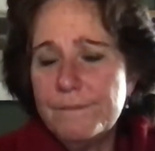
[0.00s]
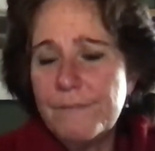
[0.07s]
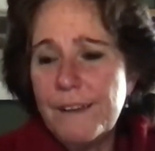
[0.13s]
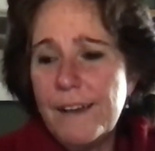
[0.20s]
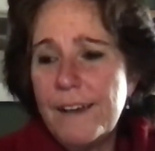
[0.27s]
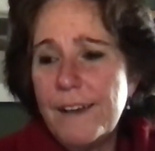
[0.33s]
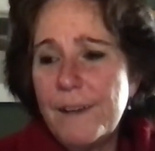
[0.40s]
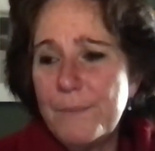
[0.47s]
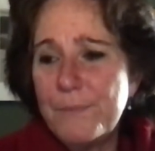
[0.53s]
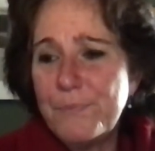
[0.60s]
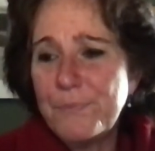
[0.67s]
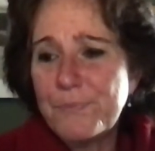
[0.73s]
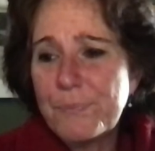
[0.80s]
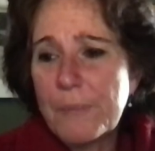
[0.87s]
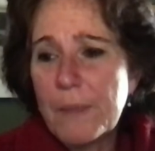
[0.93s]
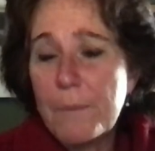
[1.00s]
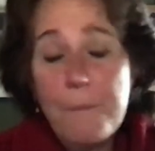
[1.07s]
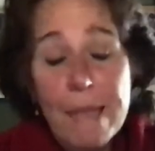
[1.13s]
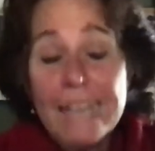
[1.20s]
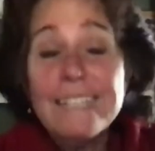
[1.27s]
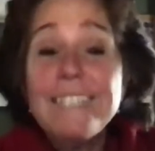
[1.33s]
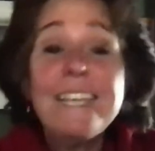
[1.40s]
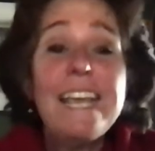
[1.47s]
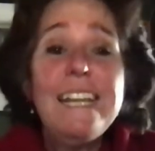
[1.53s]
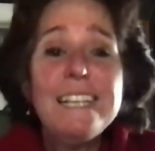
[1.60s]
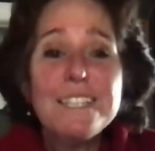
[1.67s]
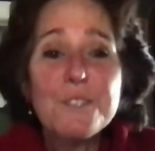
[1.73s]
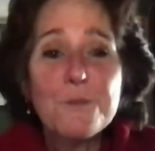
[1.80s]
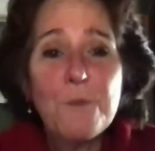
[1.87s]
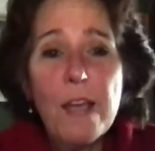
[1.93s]
um, mandate
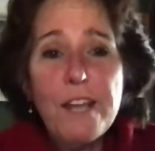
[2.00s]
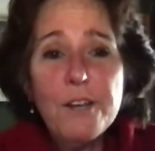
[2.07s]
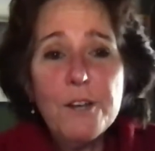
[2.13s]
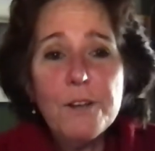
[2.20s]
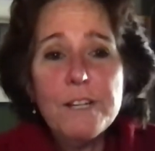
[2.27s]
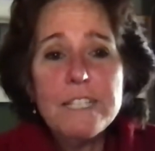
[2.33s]
as a writer?